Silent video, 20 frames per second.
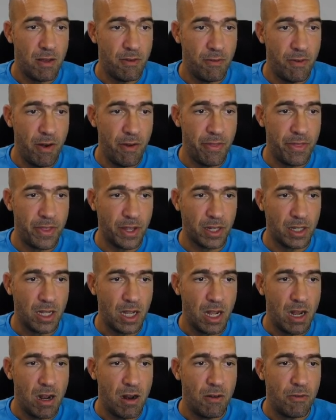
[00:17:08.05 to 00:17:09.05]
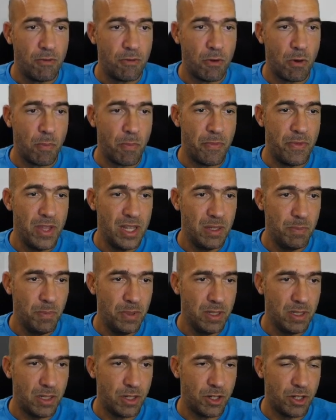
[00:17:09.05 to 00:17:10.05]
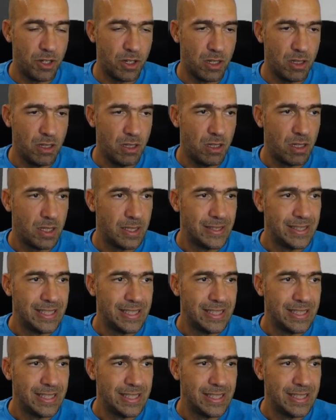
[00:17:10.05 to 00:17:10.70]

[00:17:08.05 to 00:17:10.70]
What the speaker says: very thick. From this position,